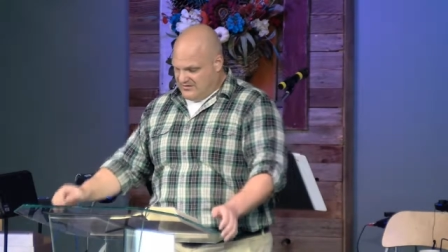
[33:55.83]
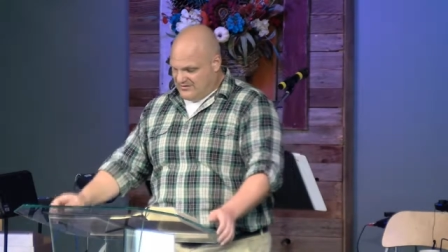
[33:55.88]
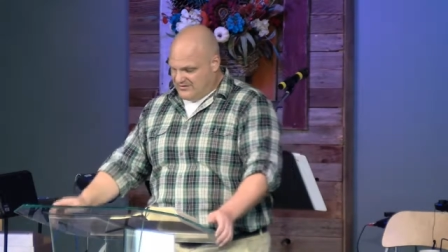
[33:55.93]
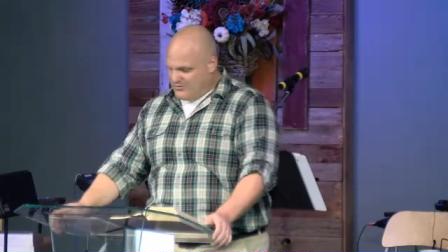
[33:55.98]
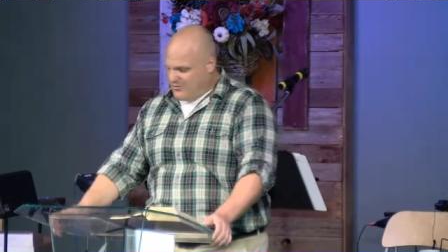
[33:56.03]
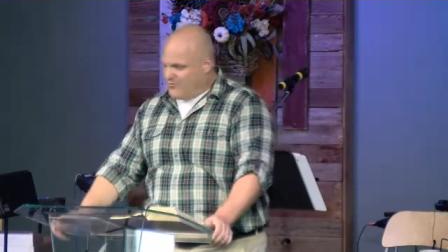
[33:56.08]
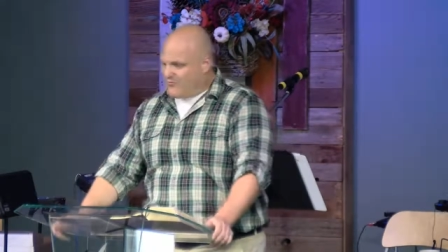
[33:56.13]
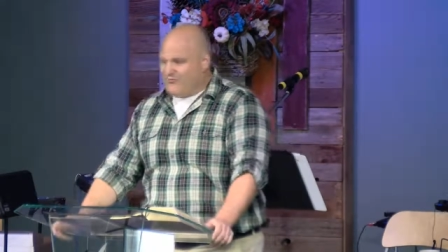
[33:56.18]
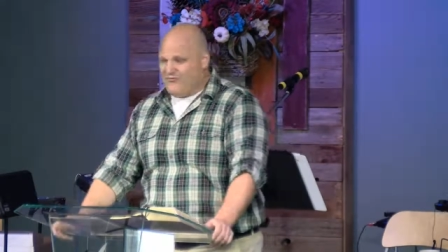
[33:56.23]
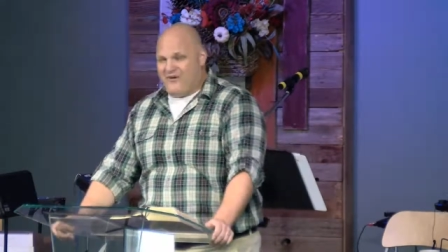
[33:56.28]

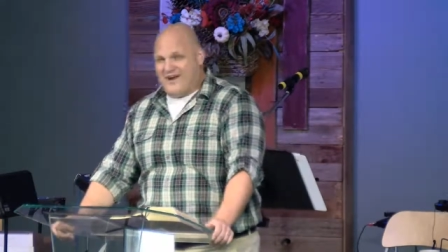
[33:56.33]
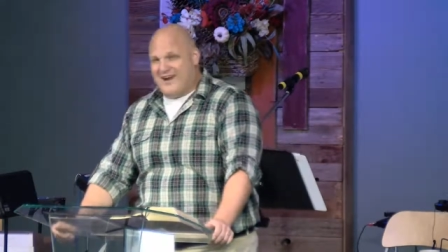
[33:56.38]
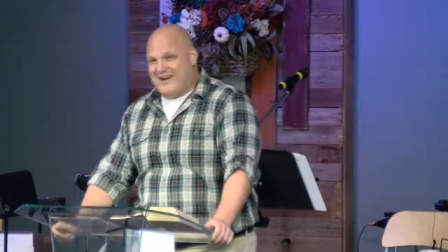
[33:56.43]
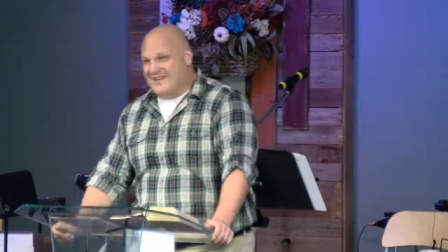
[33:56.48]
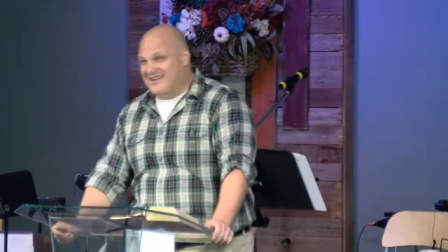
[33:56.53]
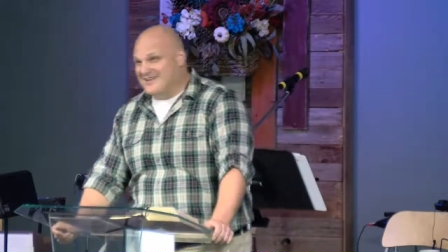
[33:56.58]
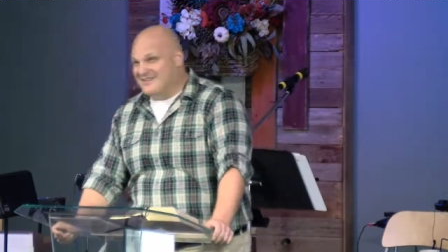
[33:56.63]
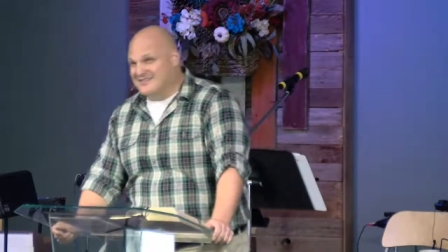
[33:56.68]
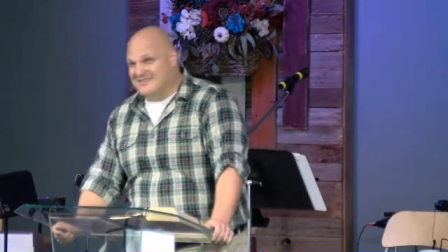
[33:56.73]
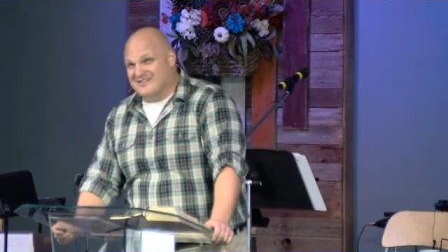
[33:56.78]
Don't fight
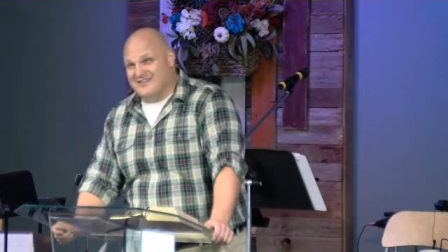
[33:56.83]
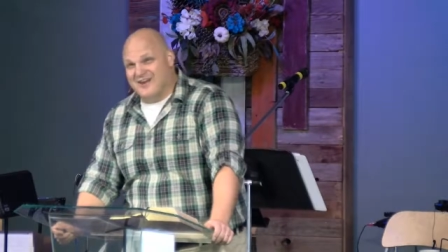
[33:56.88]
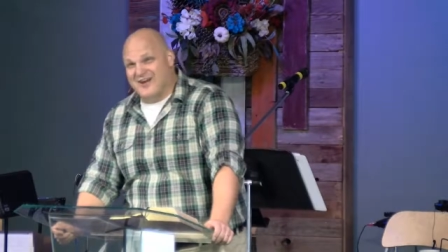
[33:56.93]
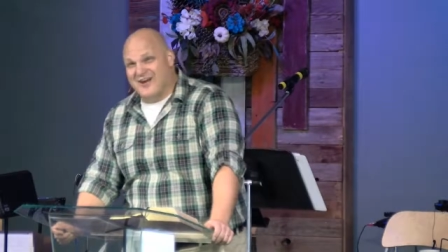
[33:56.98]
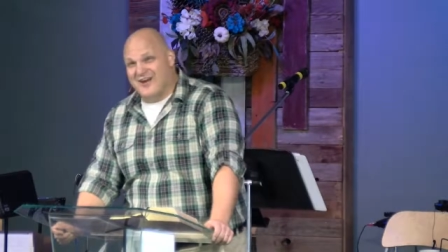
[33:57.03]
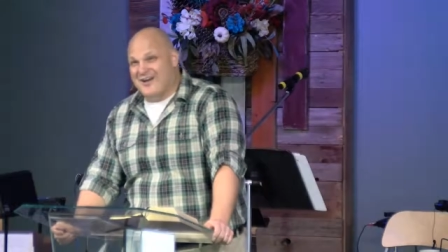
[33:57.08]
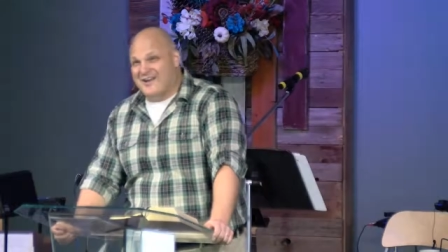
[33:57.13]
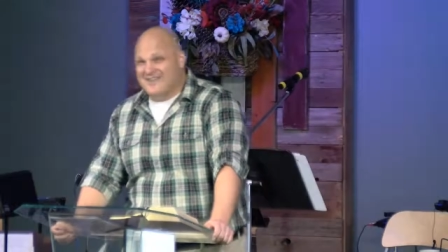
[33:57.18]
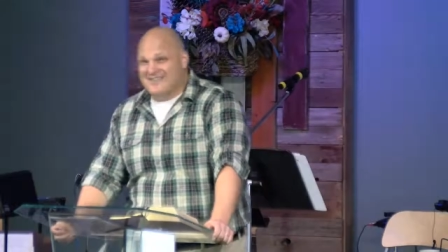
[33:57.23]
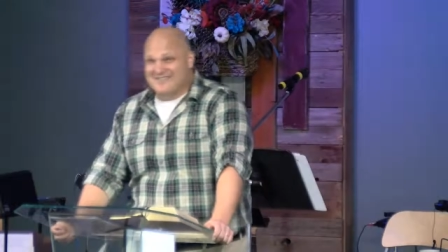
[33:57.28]
against God
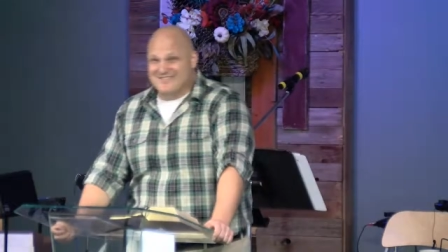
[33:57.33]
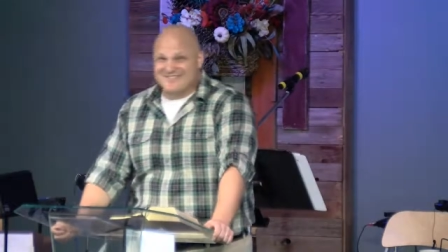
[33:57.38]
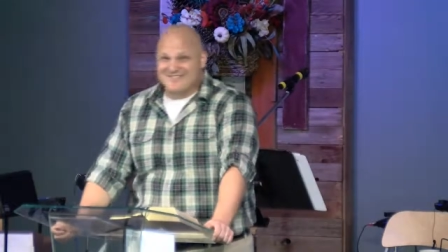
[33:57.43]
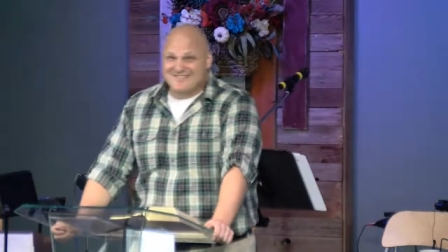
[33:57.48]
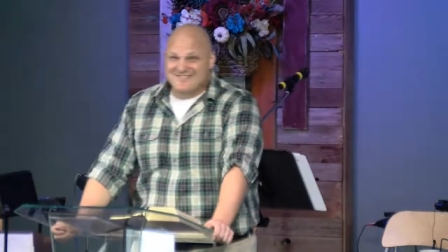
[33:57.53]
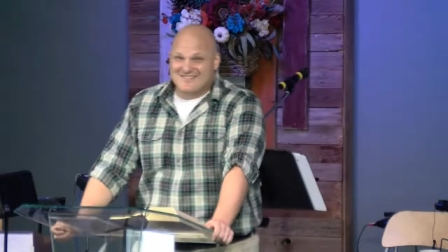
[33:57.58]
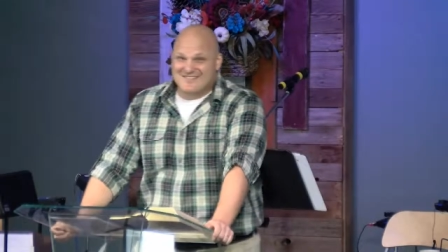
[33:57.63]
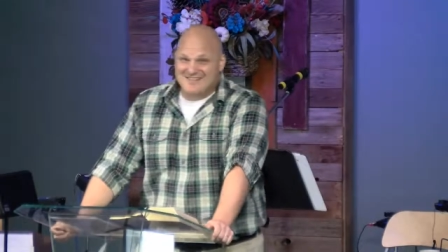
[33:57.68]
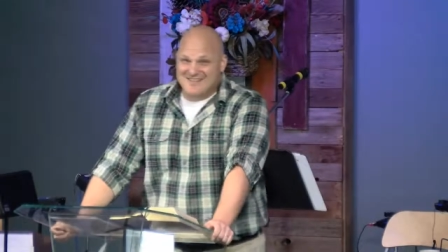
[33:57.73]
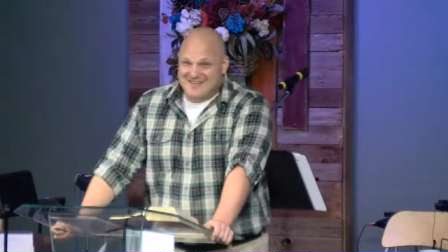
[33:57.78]

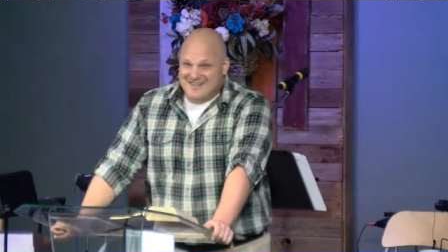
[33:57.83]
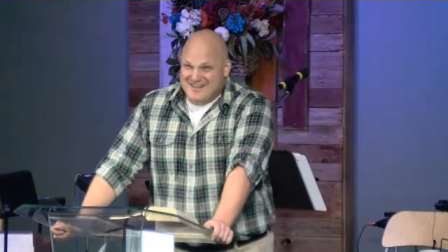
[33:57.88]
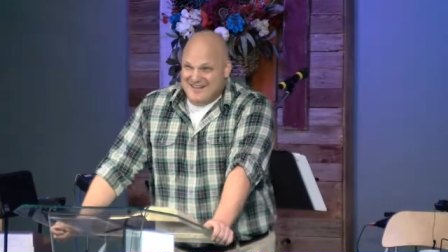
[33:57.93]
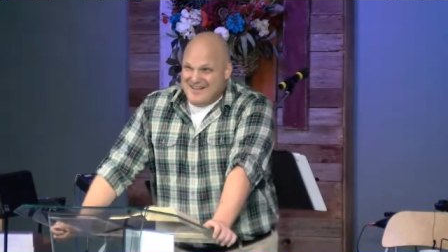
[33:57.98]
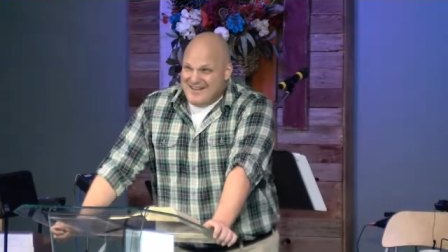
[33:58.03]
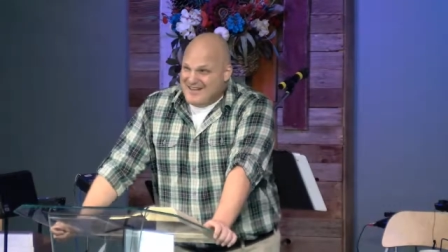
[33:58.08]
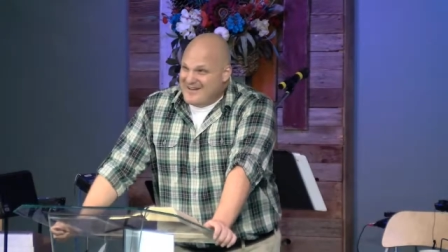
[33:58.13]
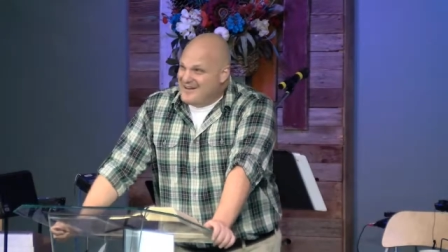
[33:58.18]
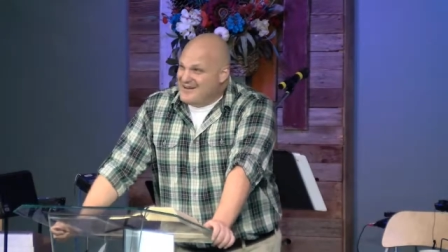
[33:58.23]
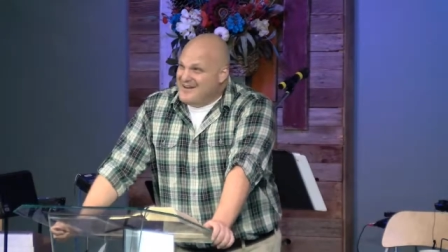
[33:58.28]

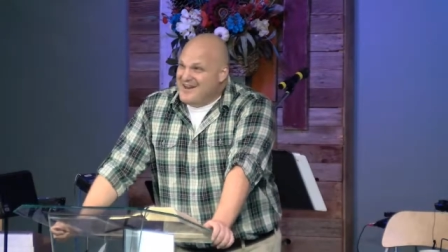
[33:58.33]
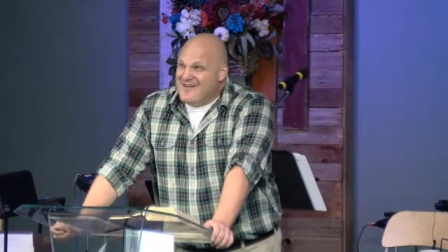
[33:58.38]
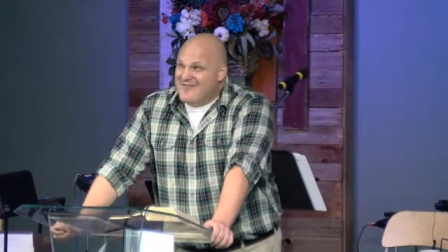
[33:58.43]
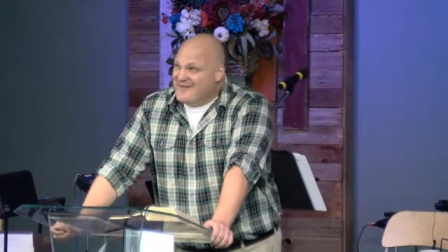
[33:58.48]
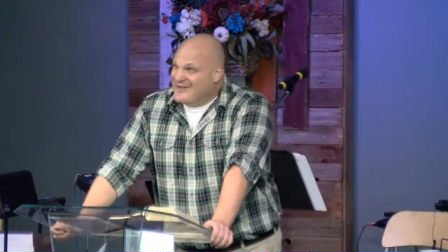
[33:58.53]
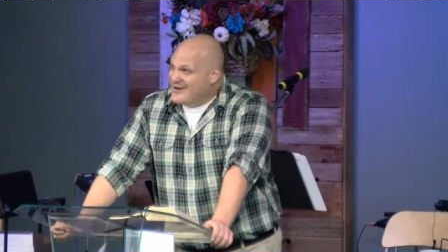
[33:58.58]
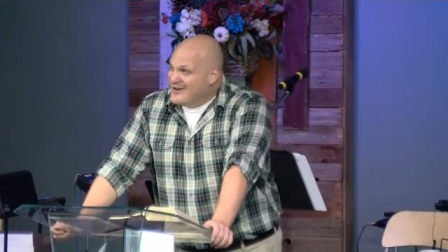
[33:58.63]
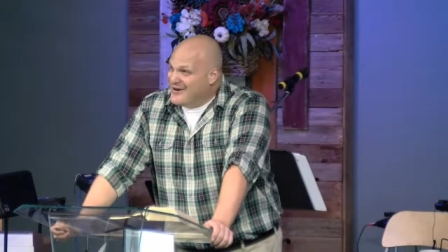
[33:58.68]
you're never going